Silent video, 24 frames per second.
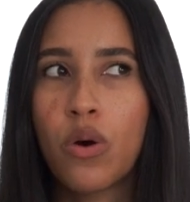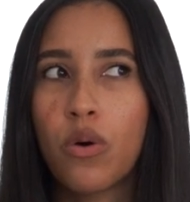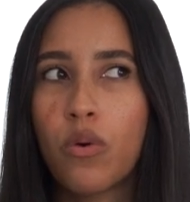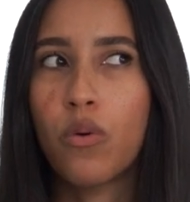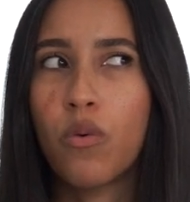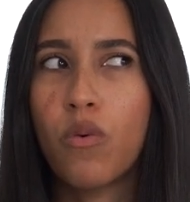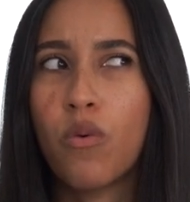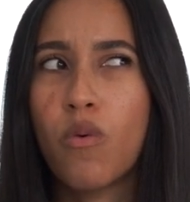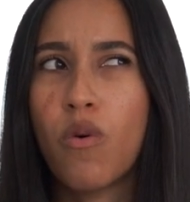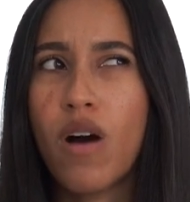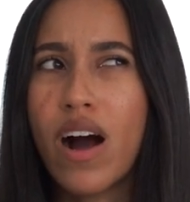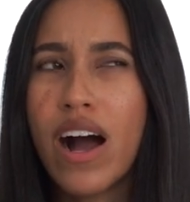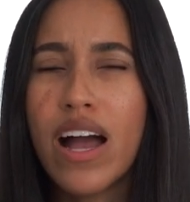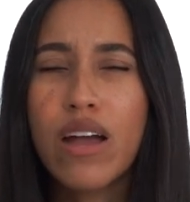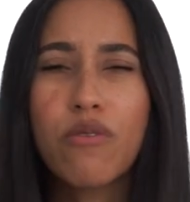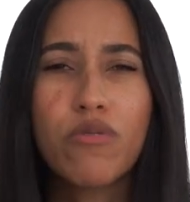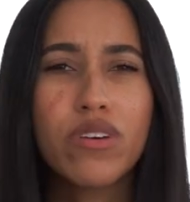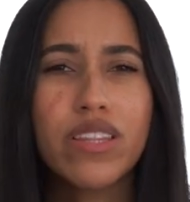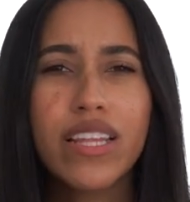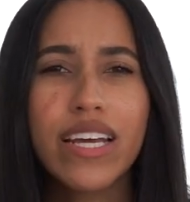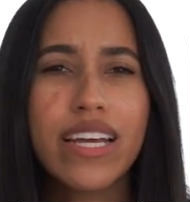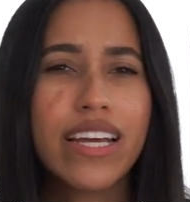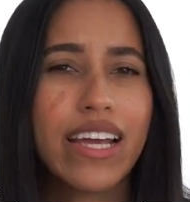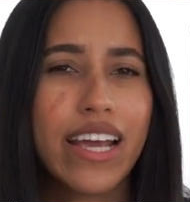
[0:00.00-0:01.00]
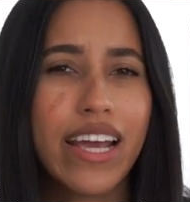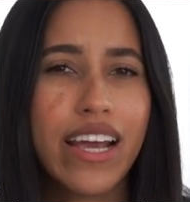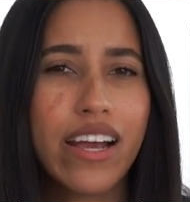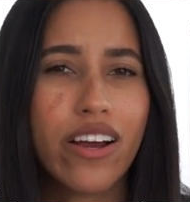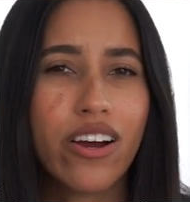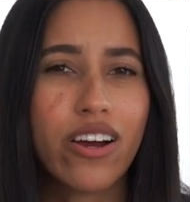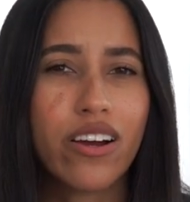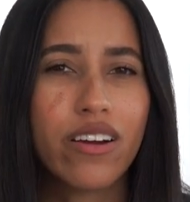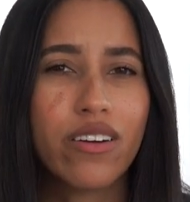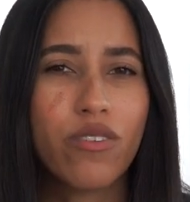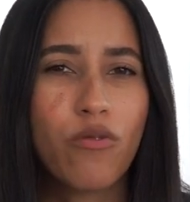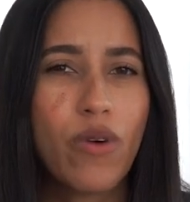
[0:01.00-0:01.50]
Why would they
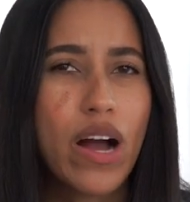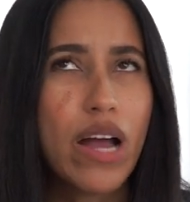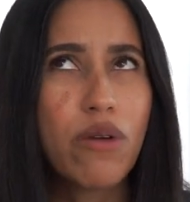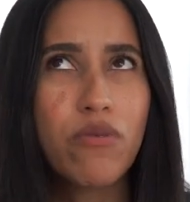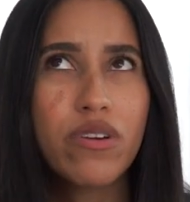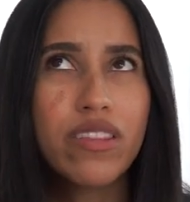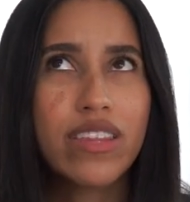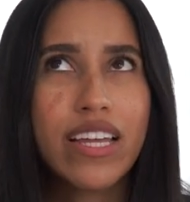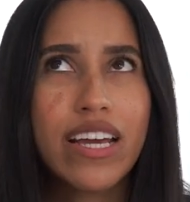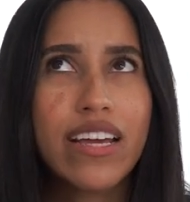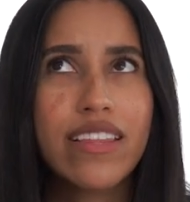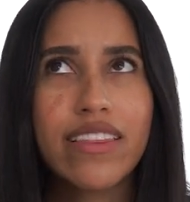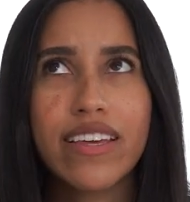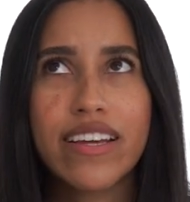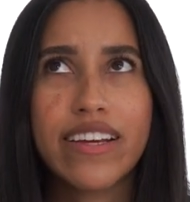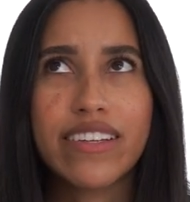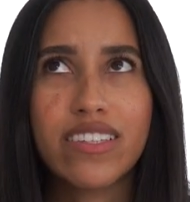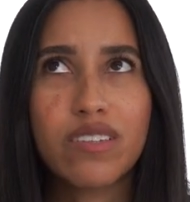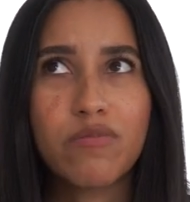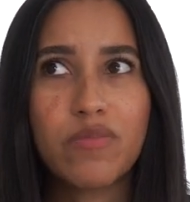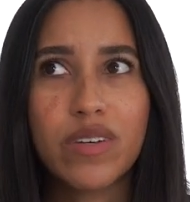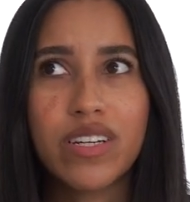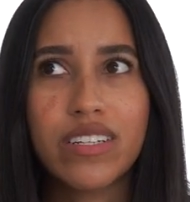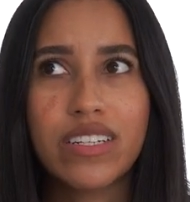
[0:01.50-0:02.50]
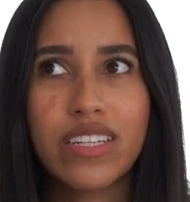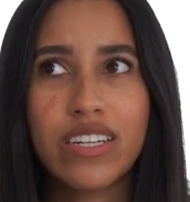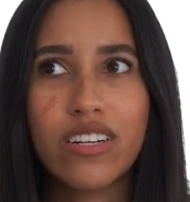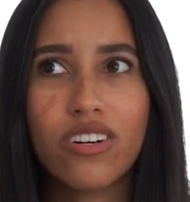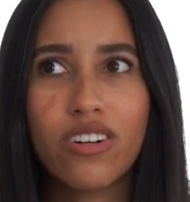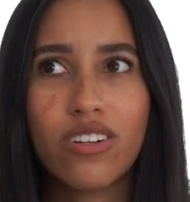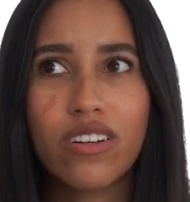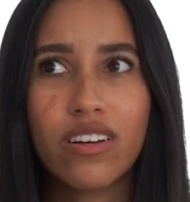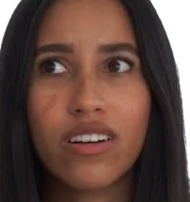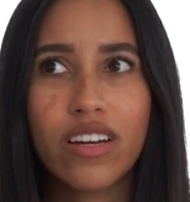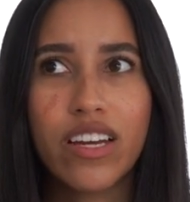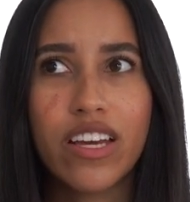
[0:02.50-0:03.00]
care? Why would they think it's a big
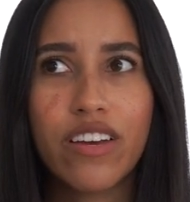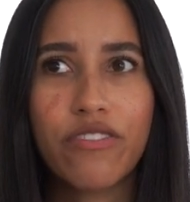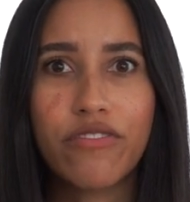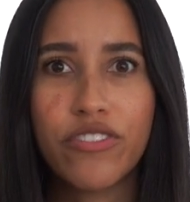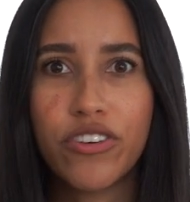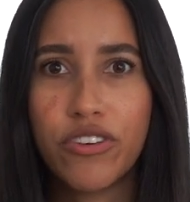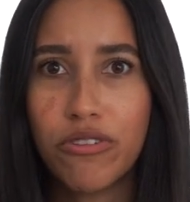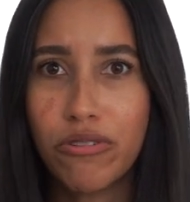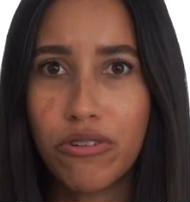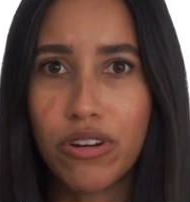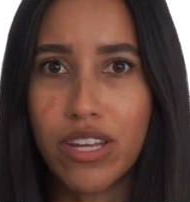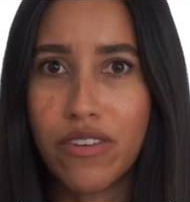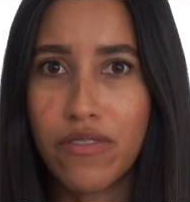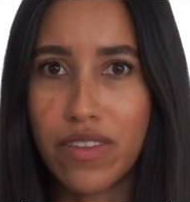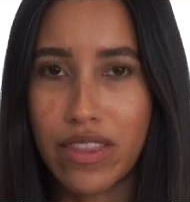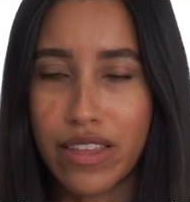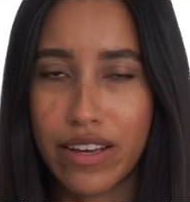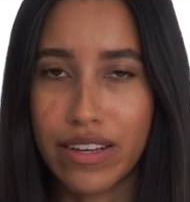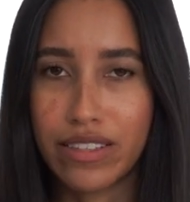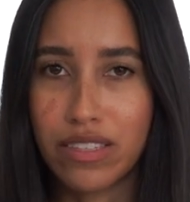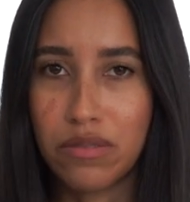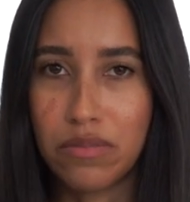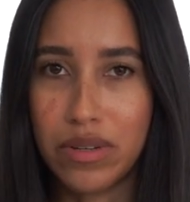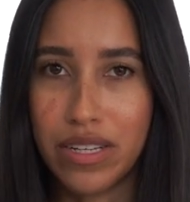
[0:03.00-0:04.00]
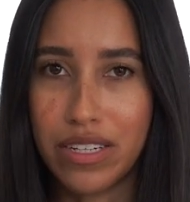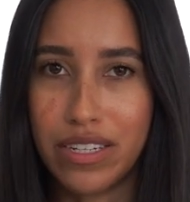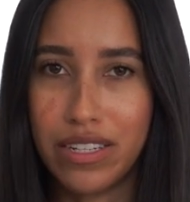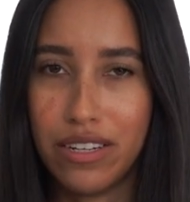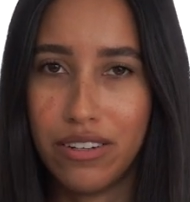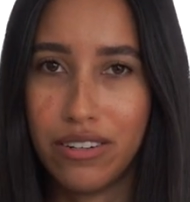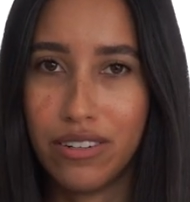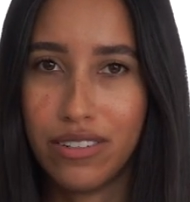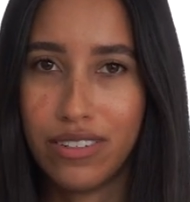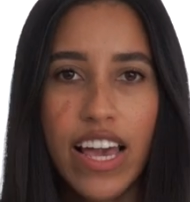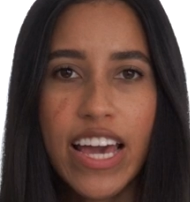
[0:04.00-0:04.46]
deal if you don't even think it's a big deal?